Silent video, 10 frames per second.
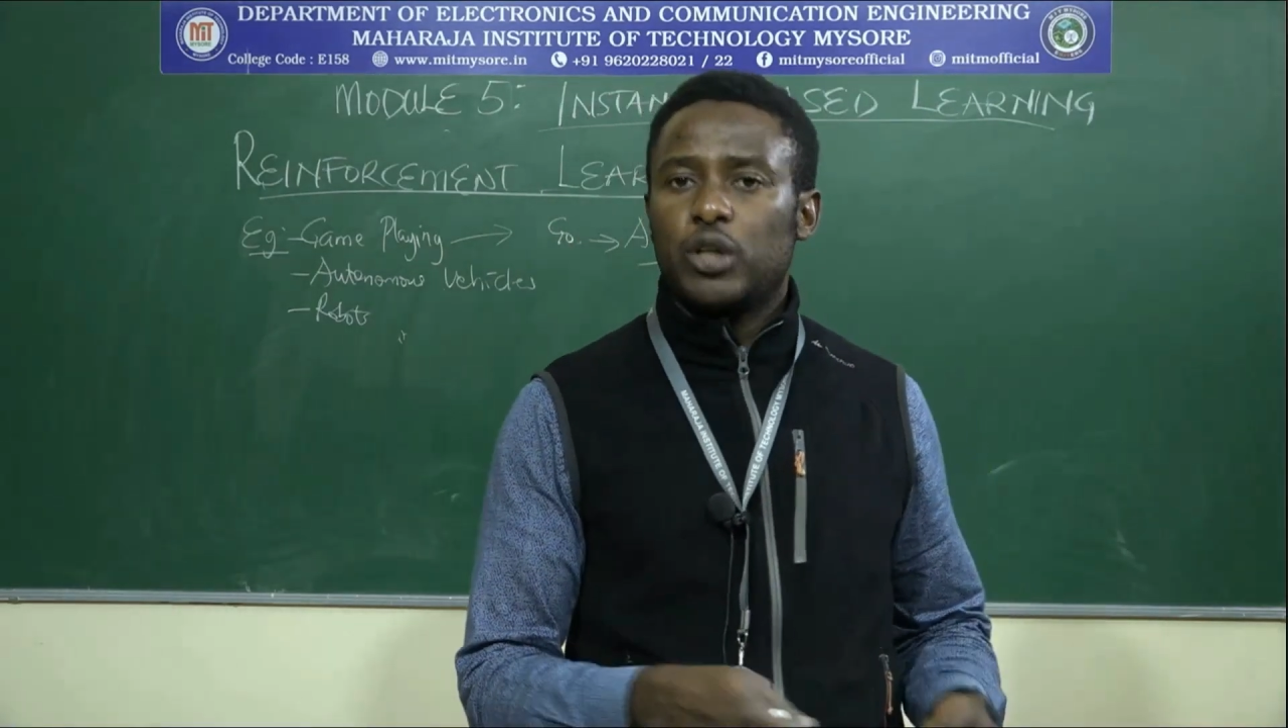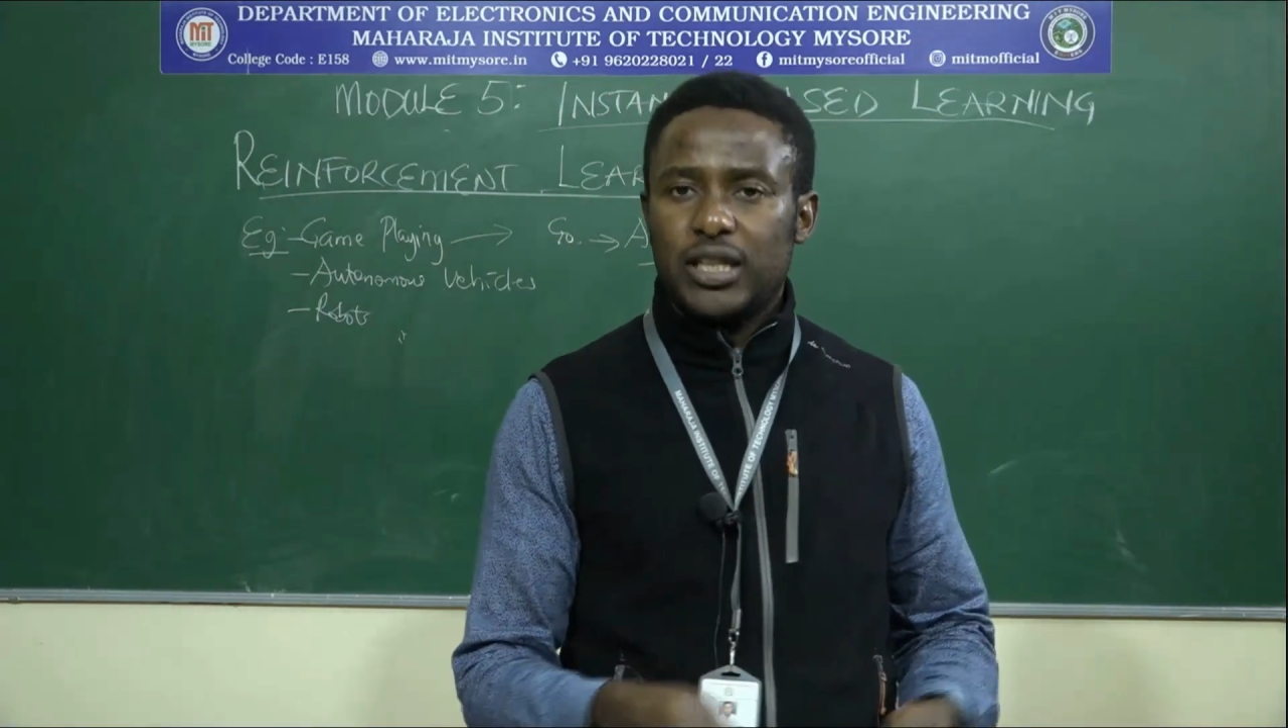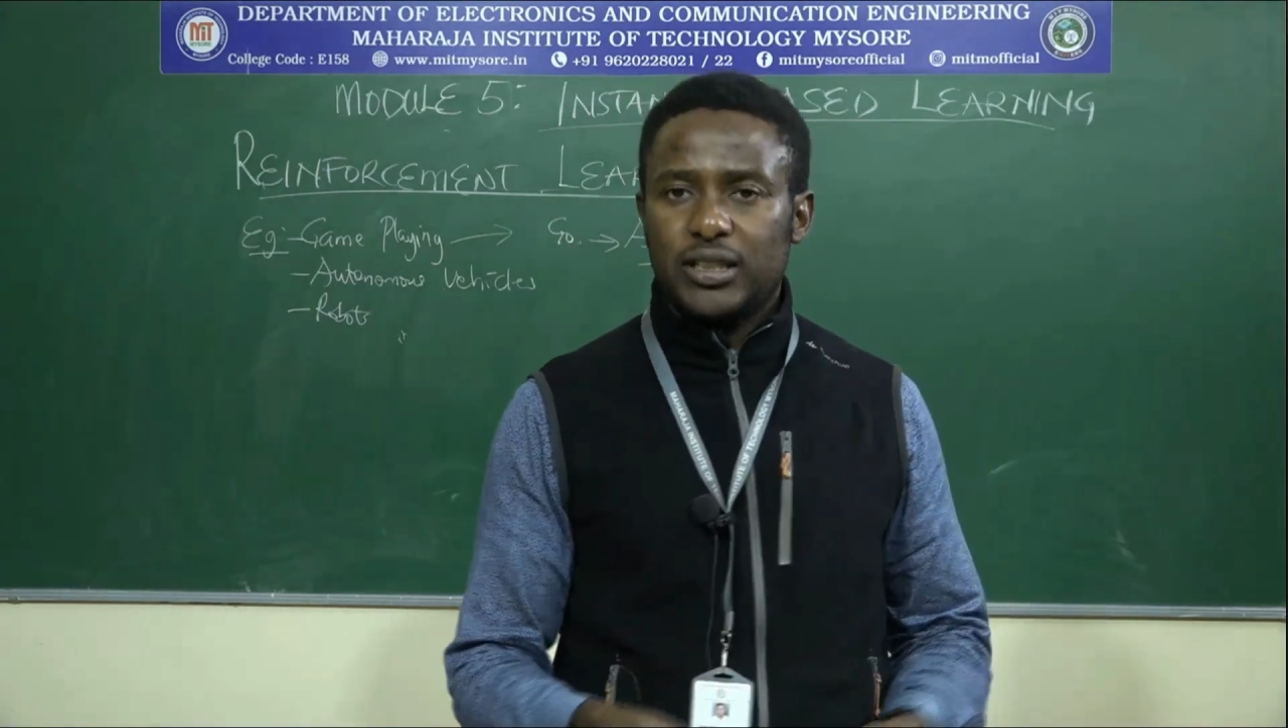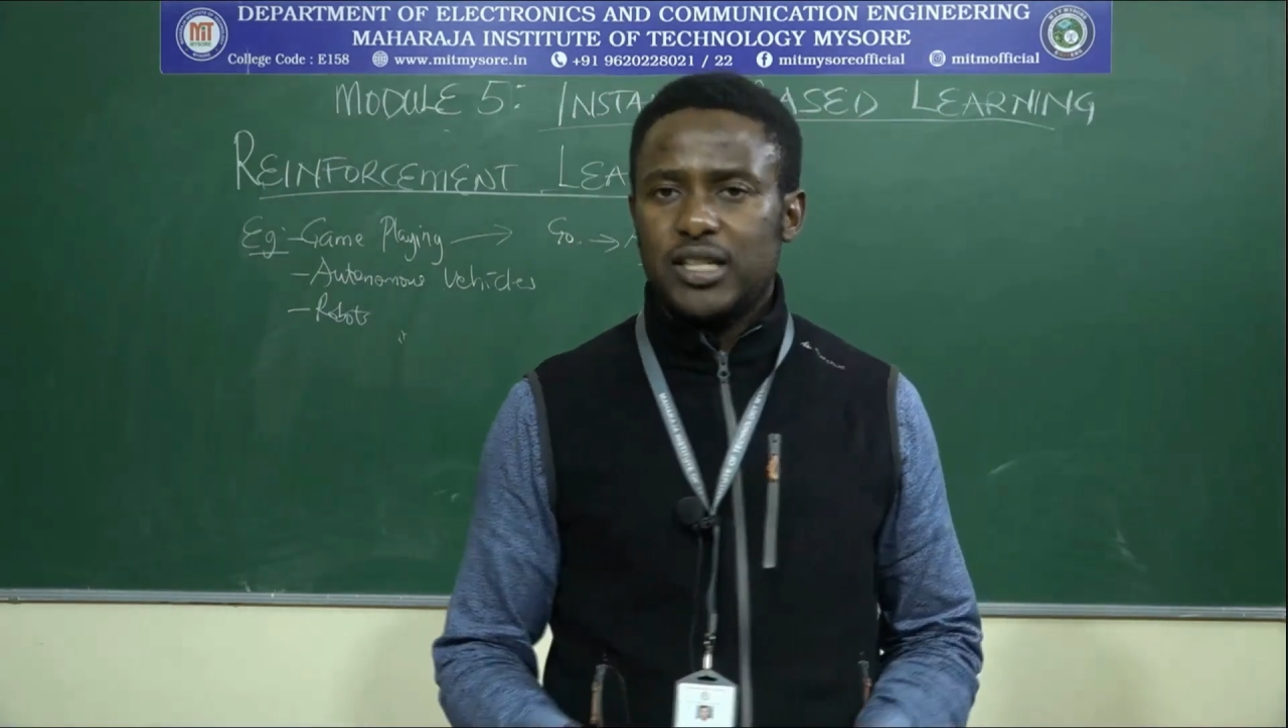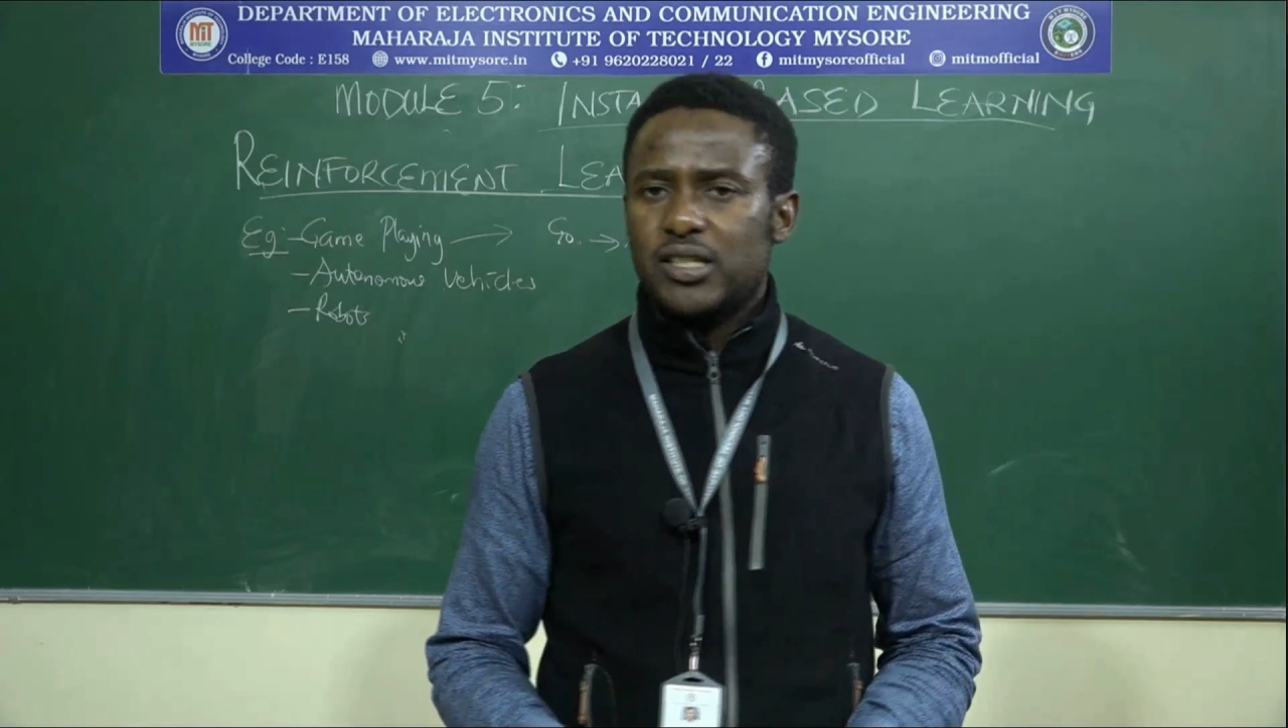
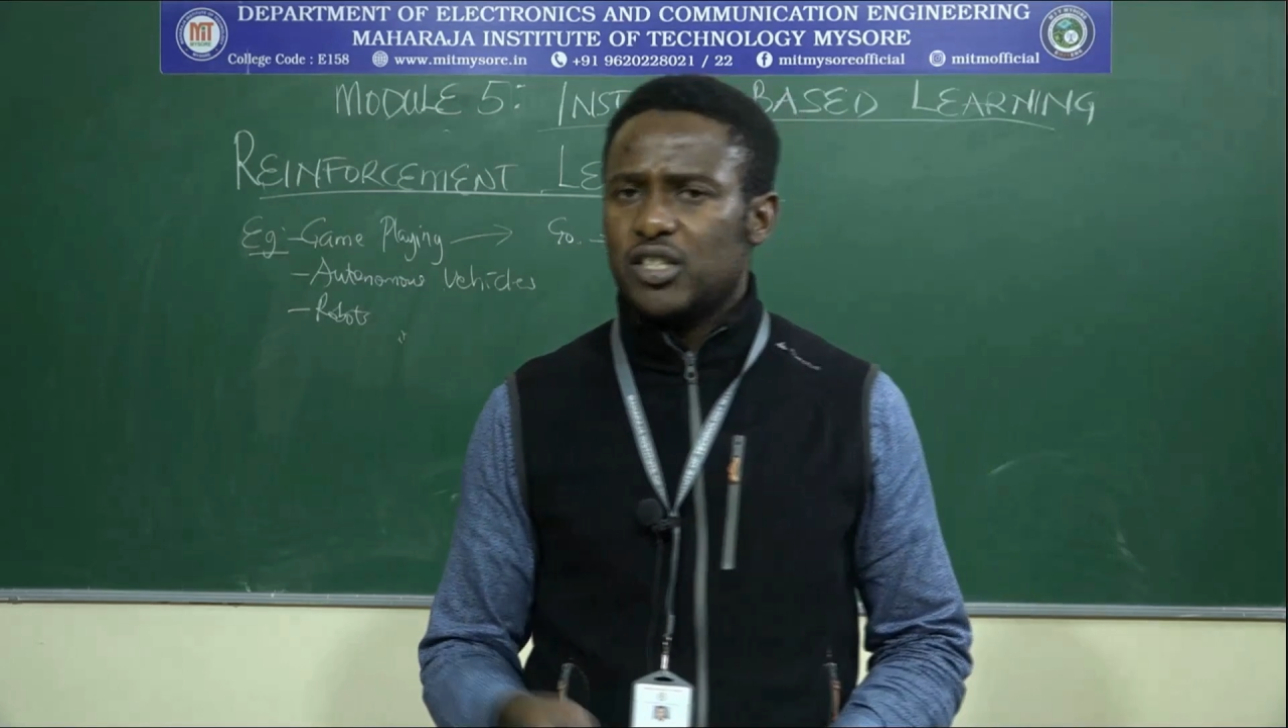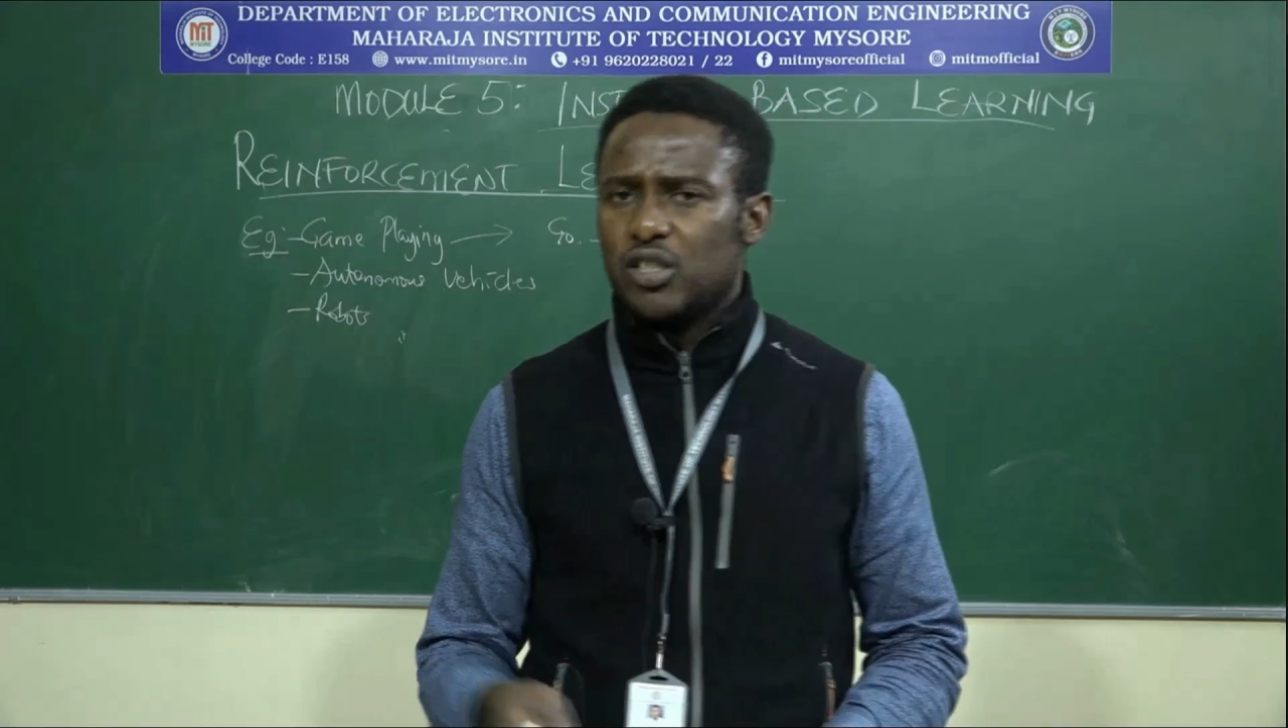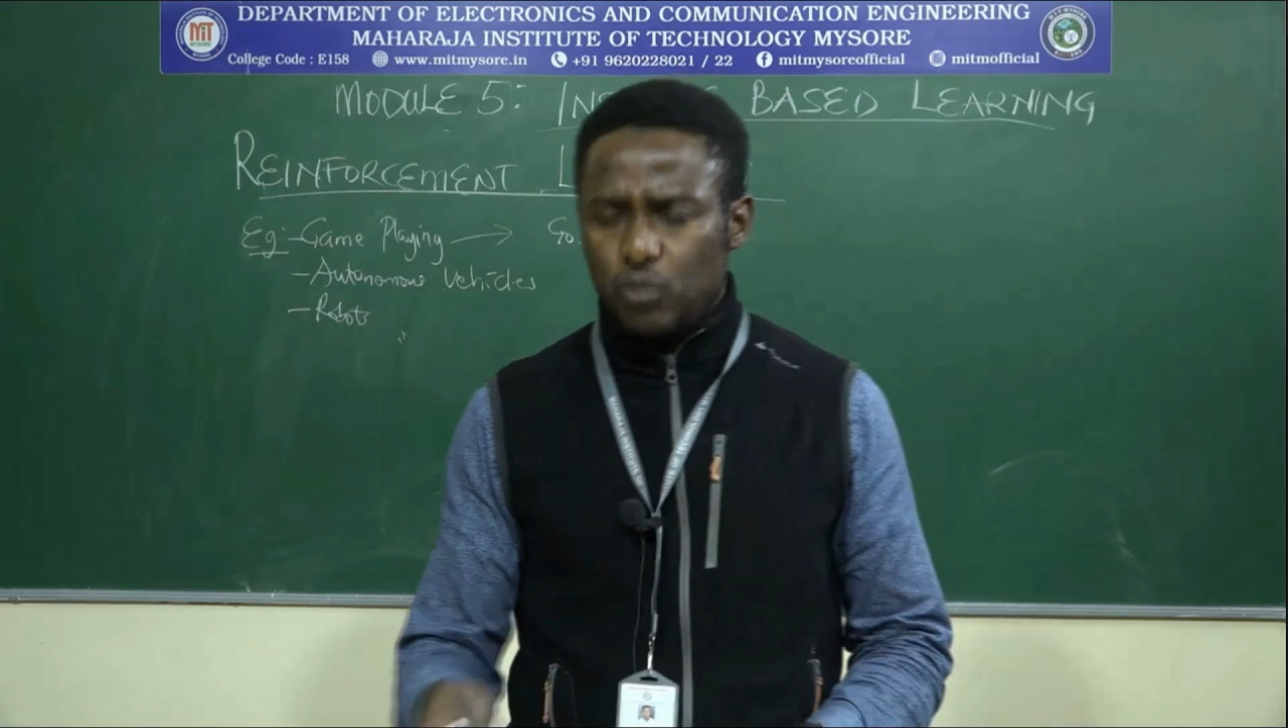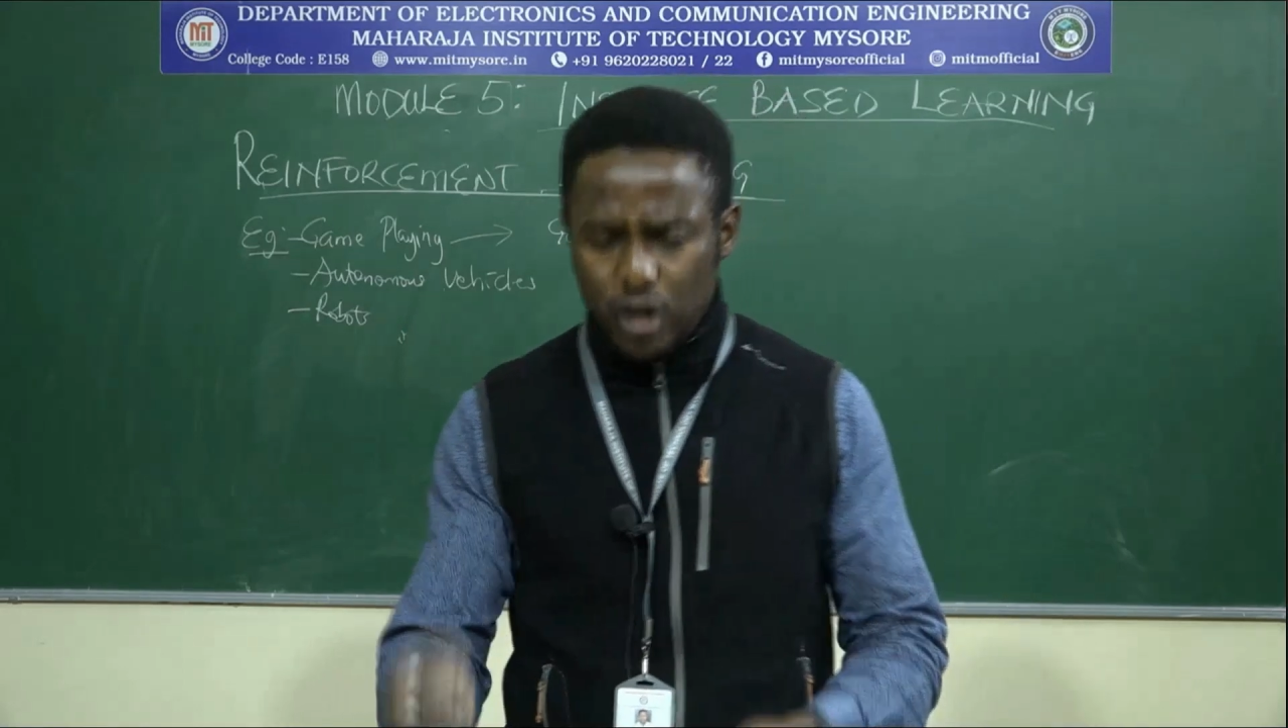connected state,